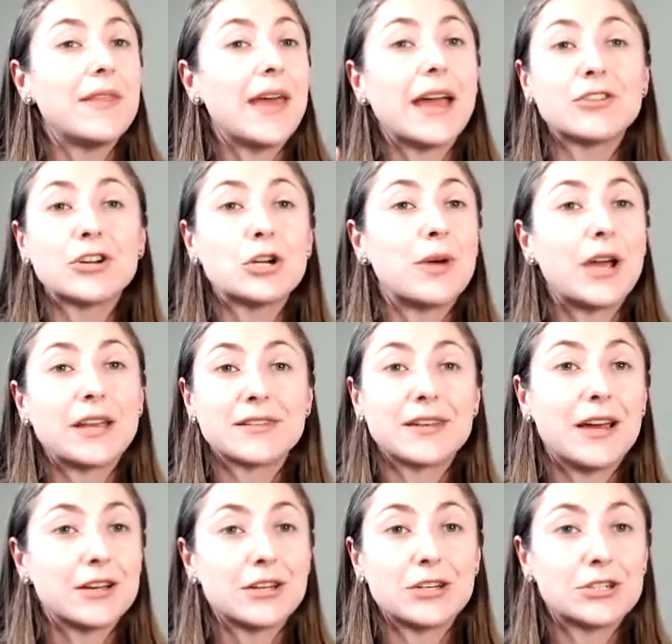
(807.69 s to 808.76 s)
that turbine's
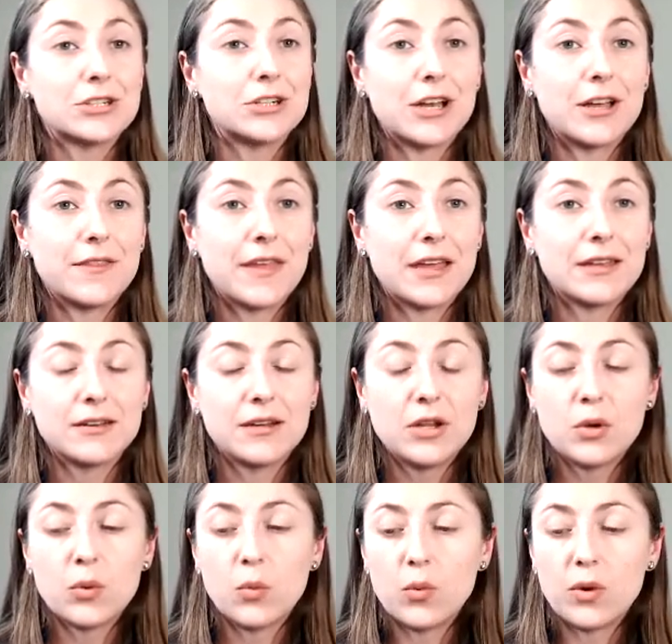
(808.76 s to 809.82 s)
not going to turn on that
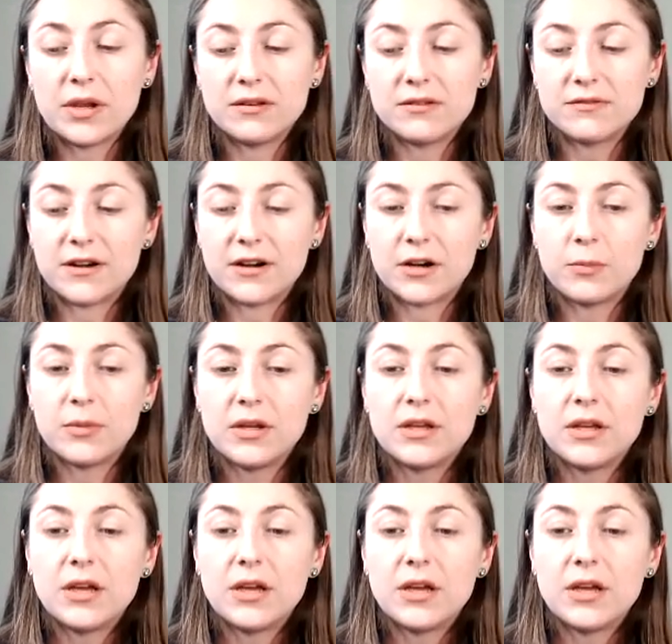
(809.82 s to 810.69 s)
wind farm.